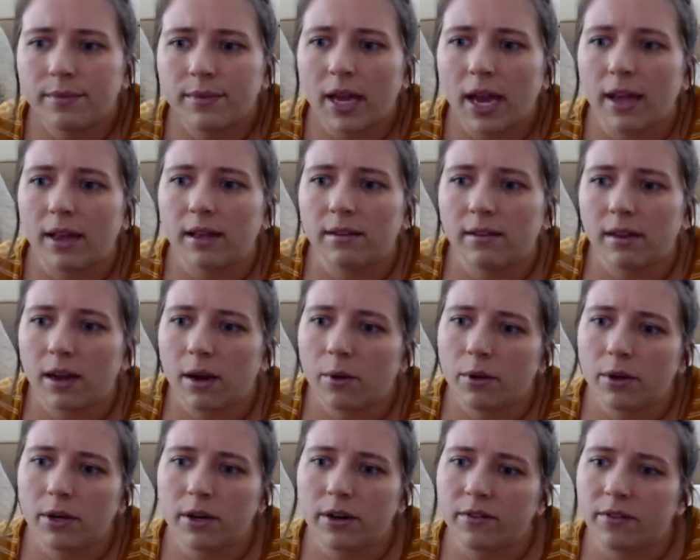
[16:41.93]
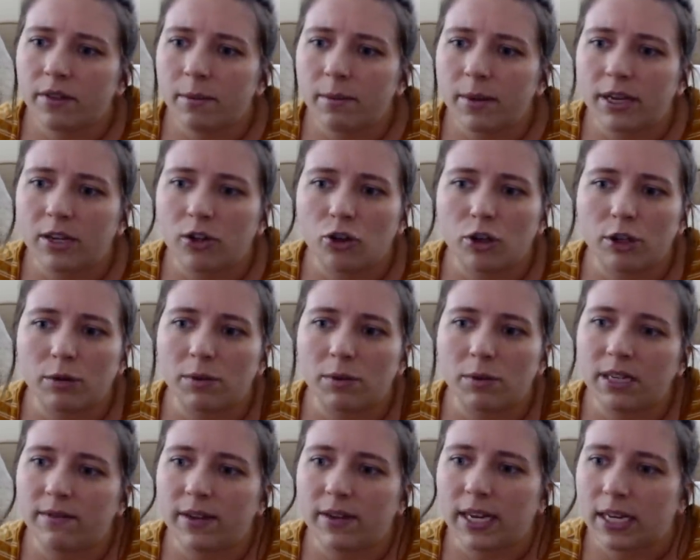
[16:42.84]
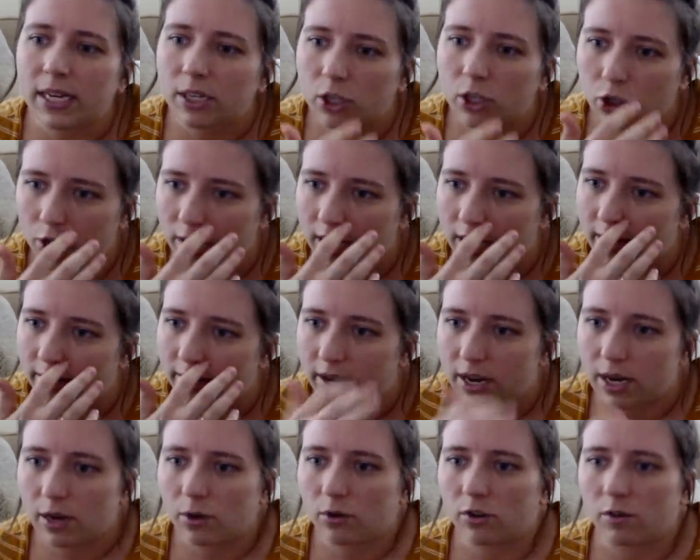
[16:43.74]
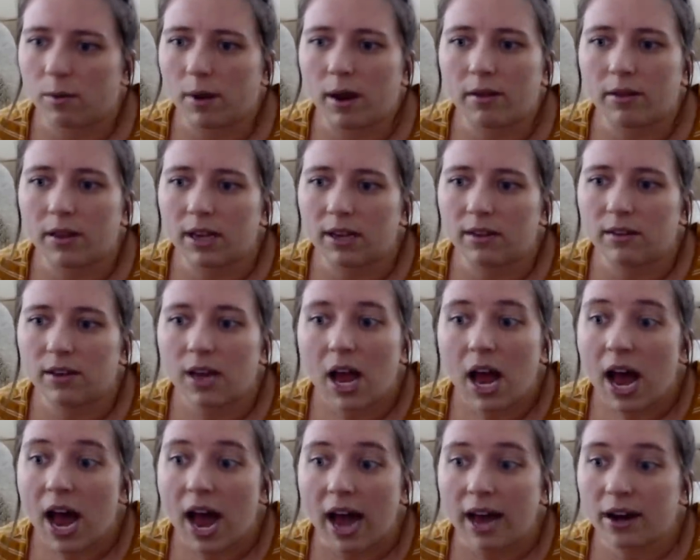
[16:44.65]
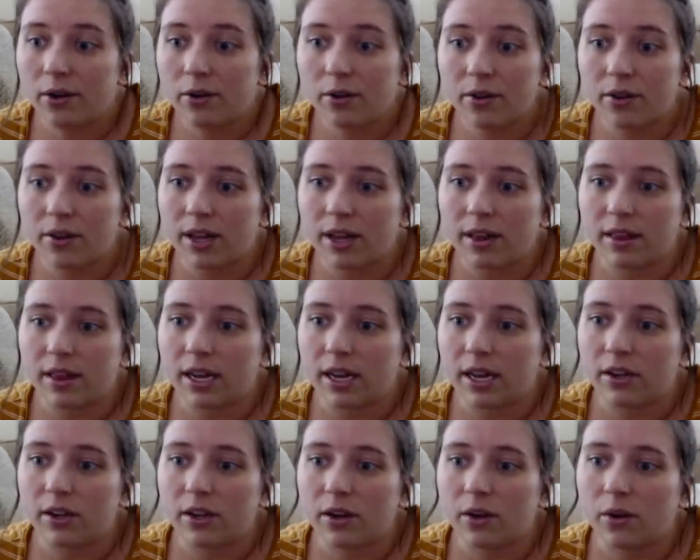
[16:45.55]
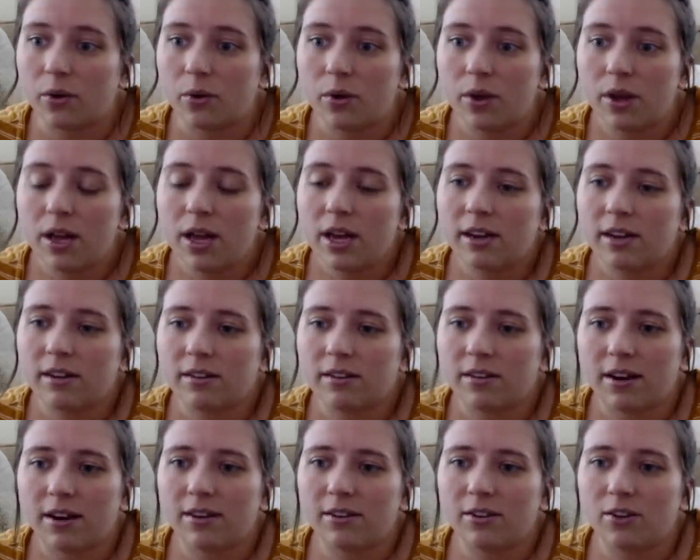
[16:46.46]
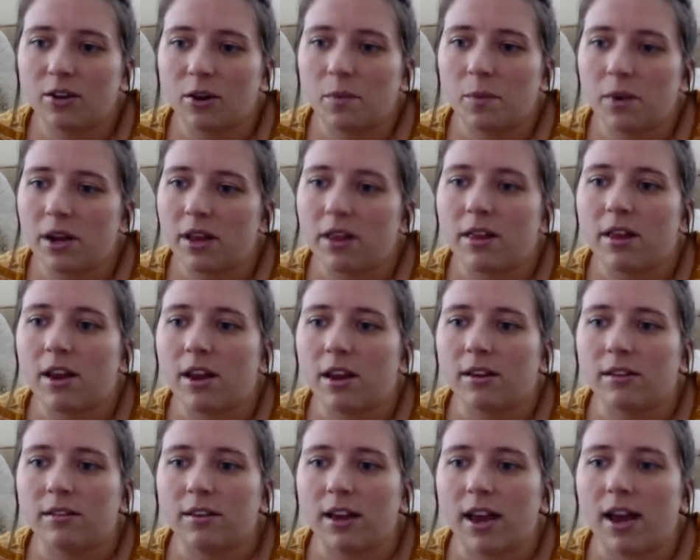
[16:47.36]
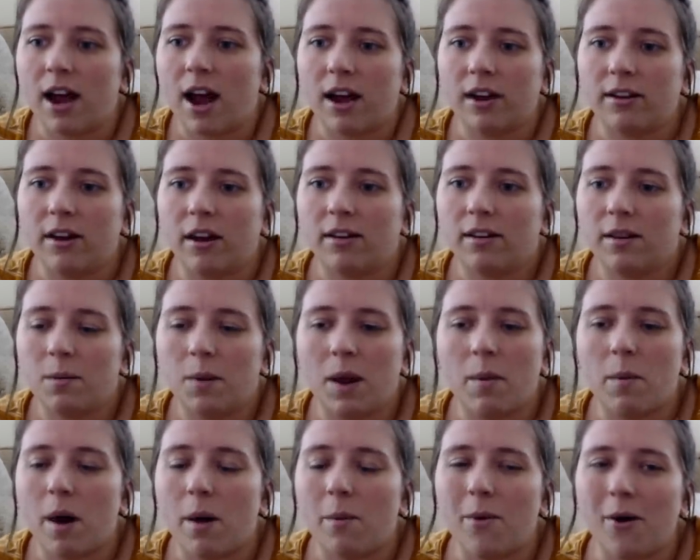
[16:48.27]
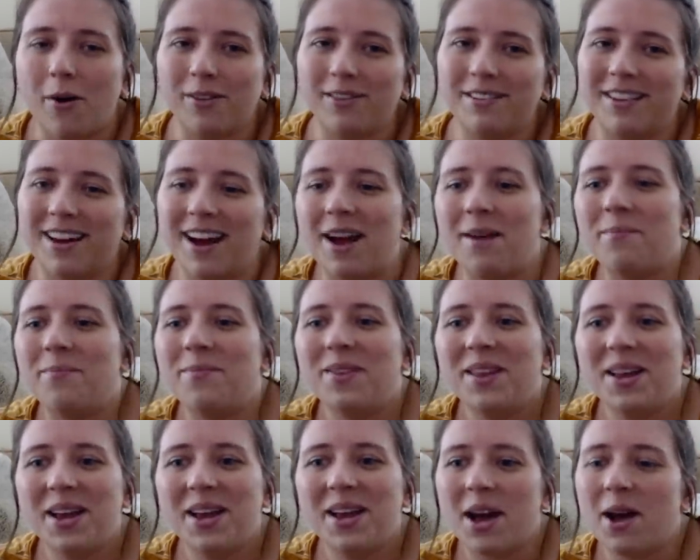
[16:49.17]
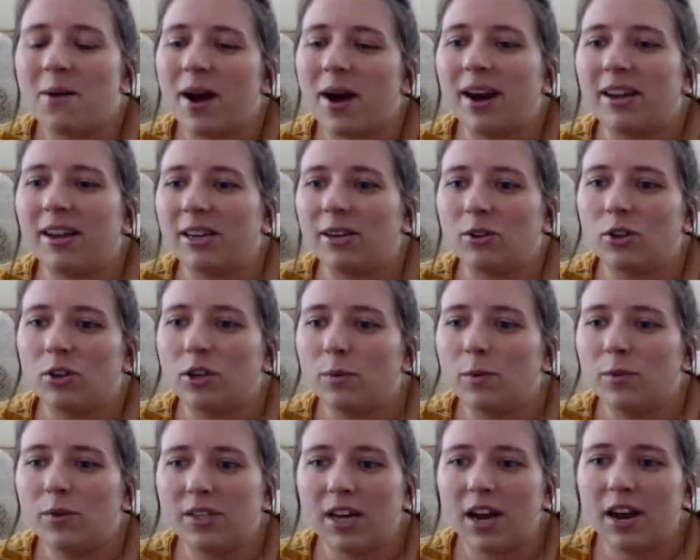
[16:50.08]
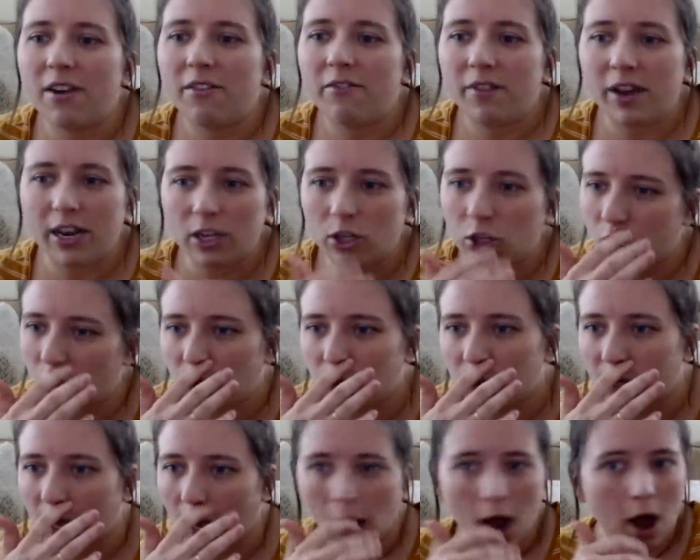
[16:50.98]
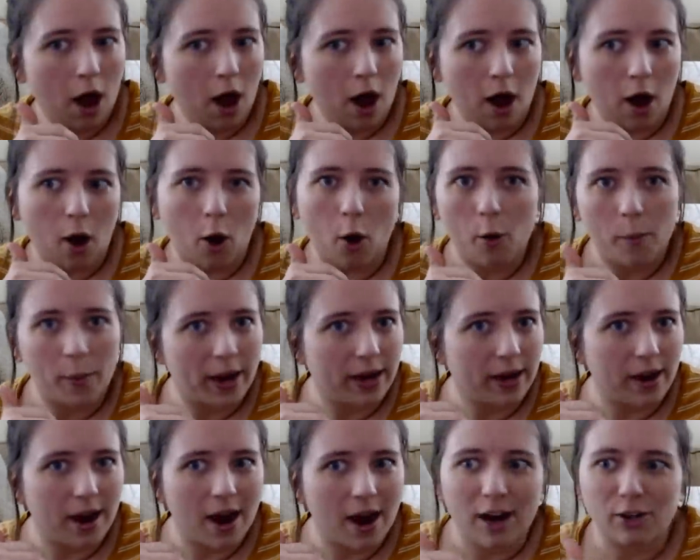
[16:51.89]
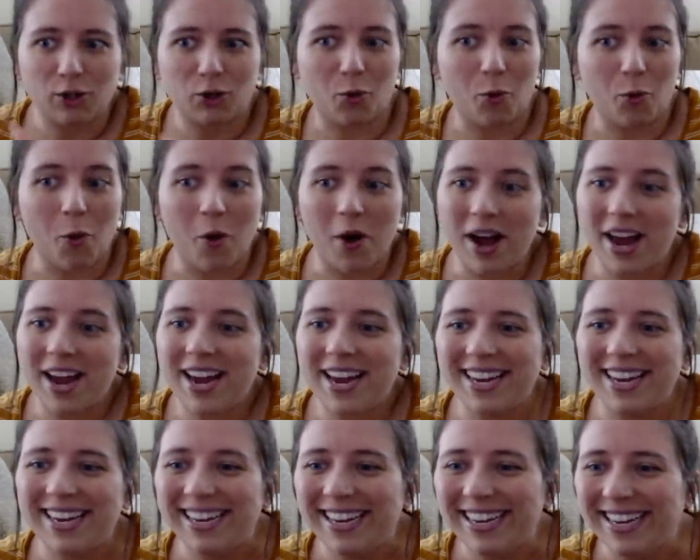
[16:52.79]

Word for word: Kaylin said, I wonder if the mainstream T V industry even knows about this. I don't think they do, because there are so many things. Like, I talk to my mom all the time about YouTube stuff, and she's just like, oh my gosh, what?